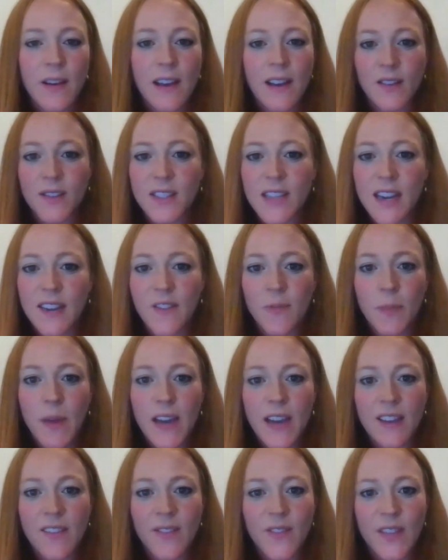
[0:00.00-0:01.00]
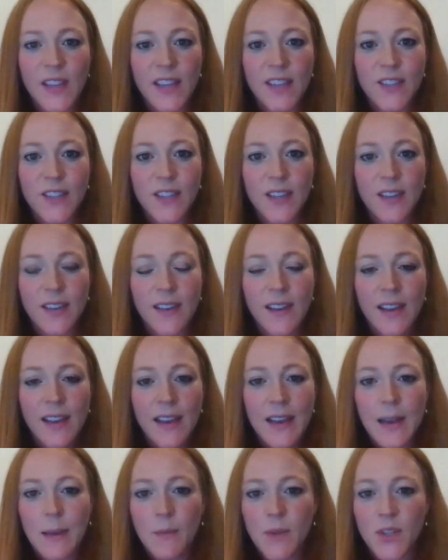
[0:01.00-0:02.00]
outside of Black and Veatch, and
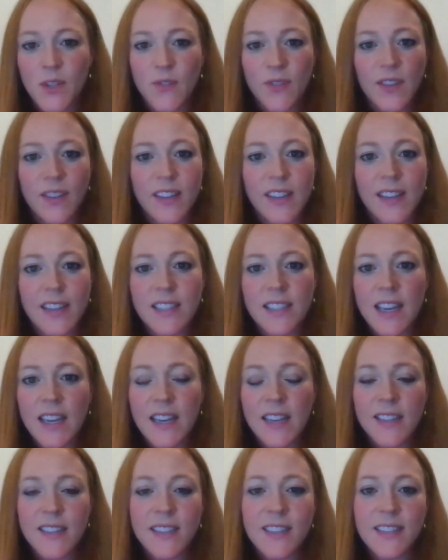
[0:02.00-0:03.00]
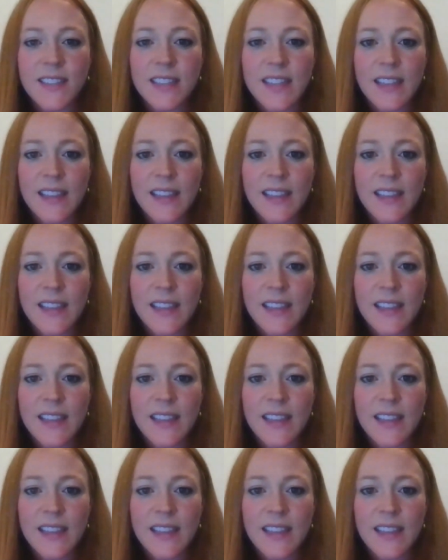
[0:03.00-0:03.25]
I'm just really excited to